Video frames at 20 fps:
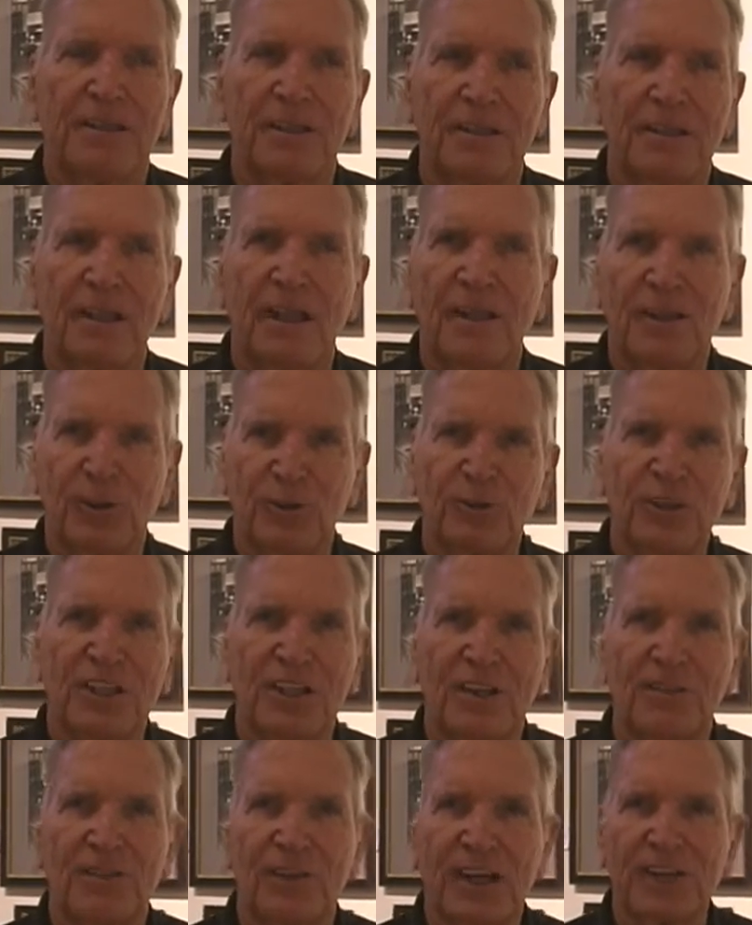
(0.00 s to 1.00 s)
that not
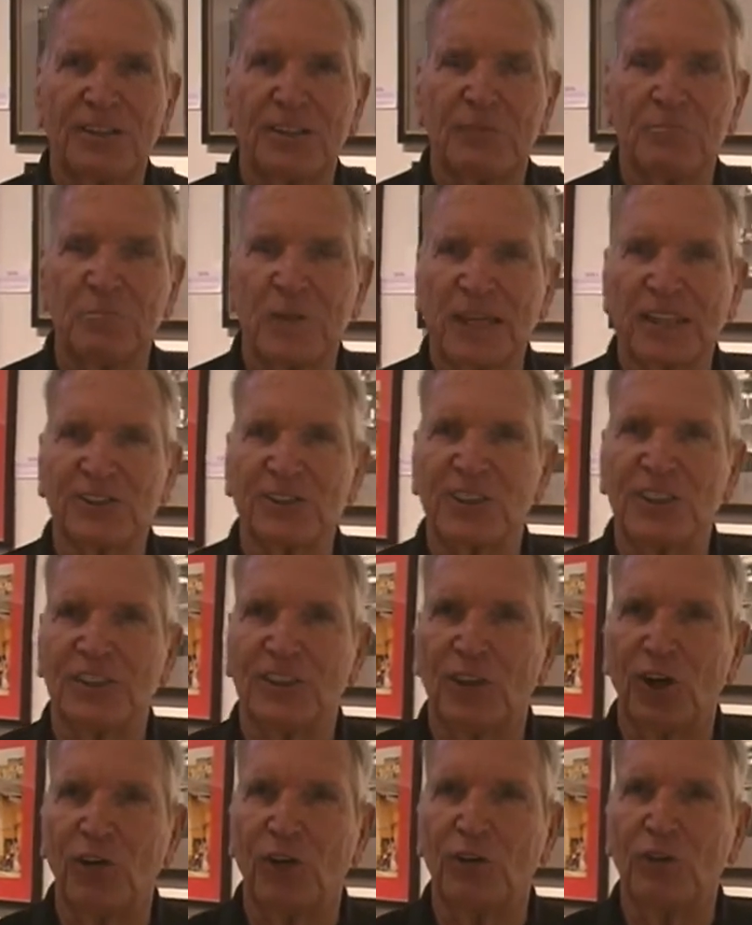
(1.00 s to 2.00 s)
only affected
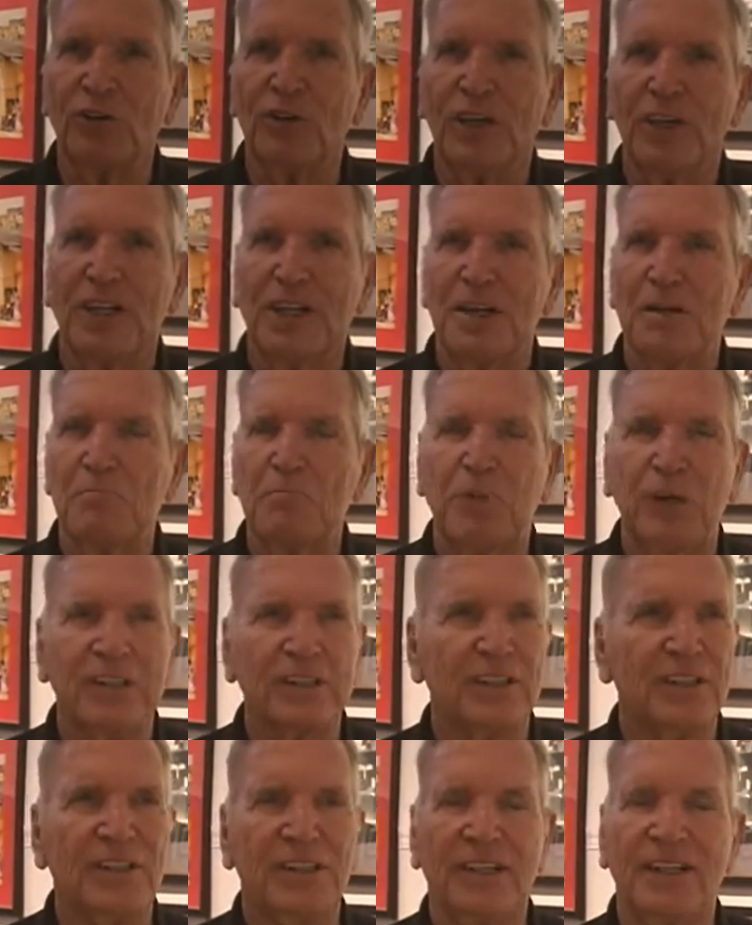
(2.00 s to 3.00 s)
Mexico,
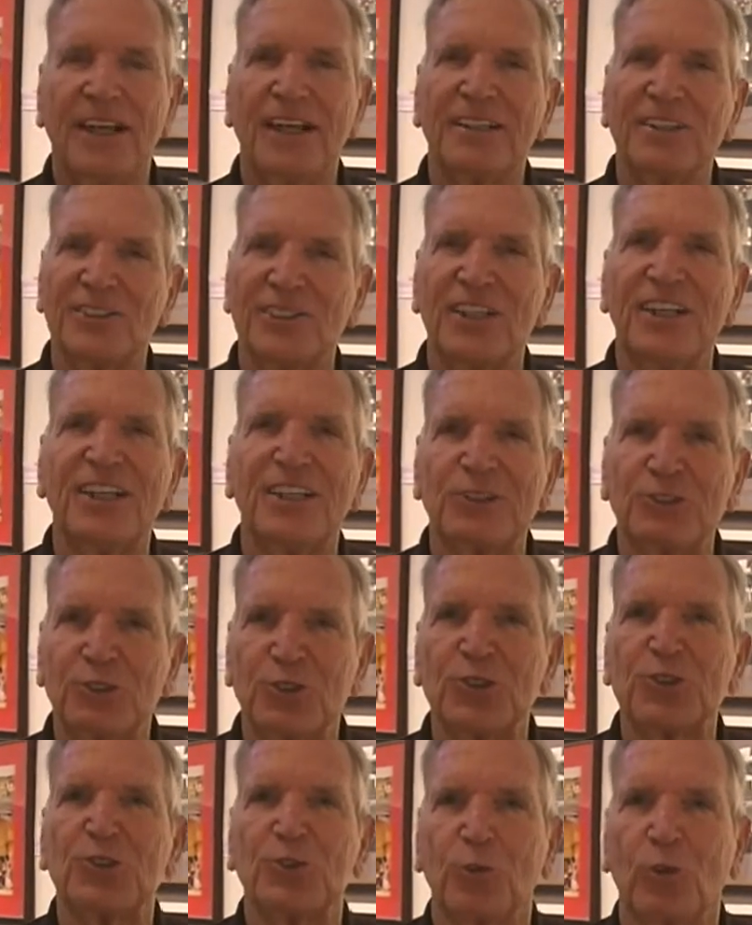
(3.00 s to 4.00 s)
but it has an
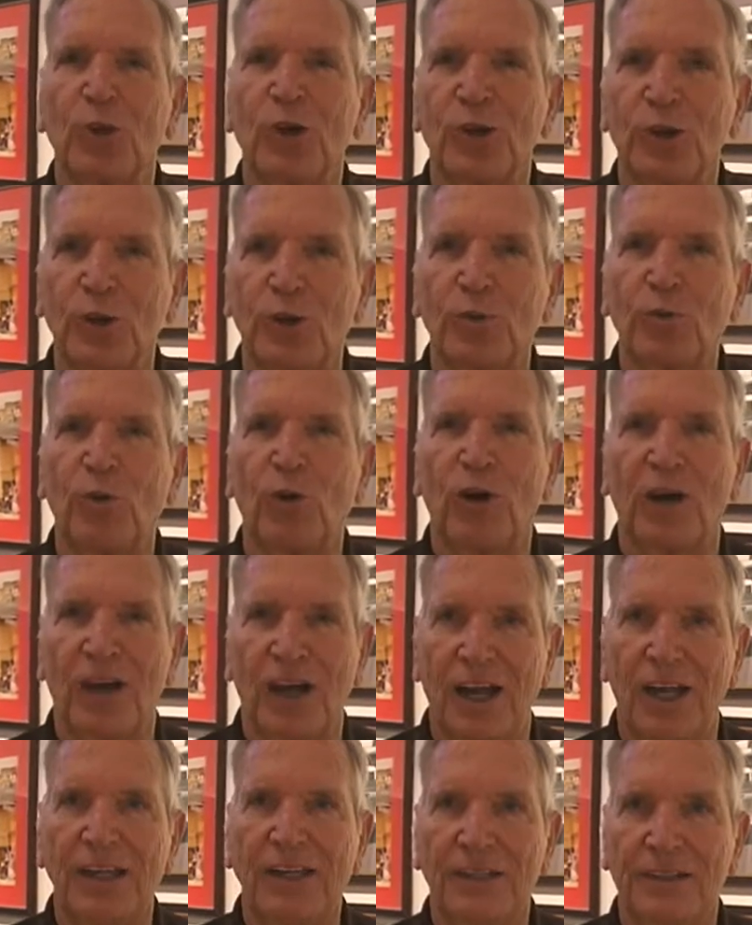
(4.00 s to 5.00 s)
interest
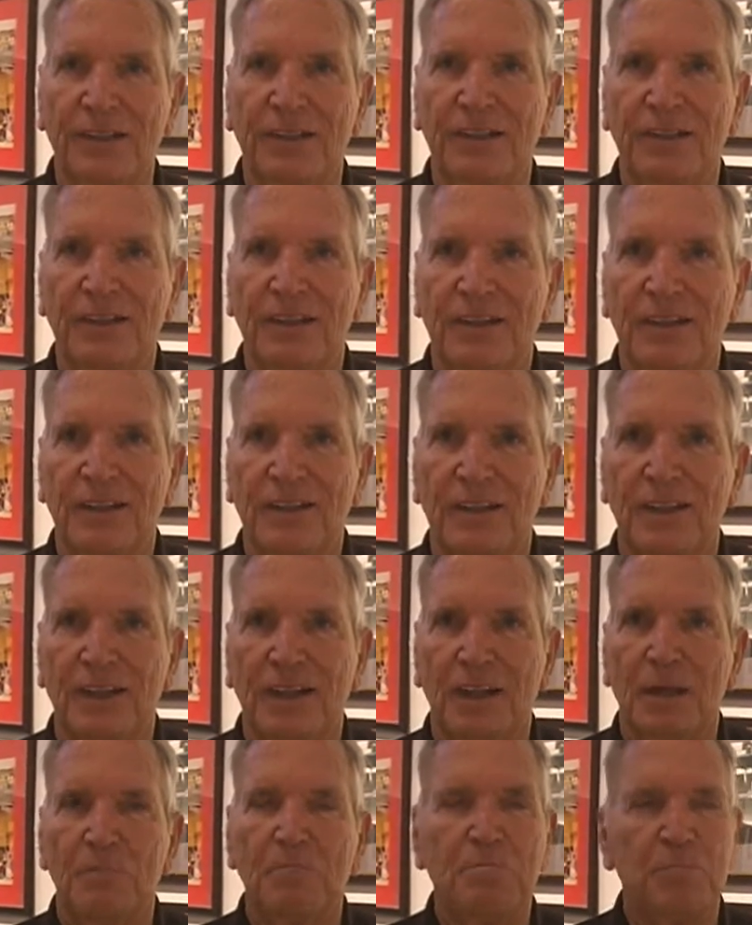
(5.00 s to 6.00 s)
worldwide.
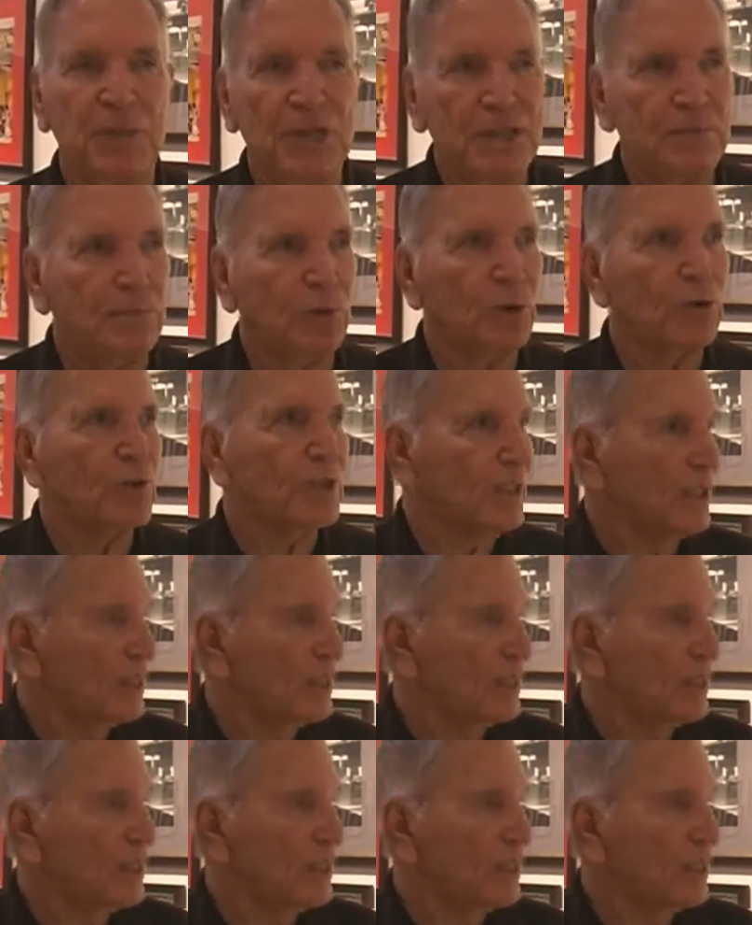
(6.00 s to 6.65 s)
People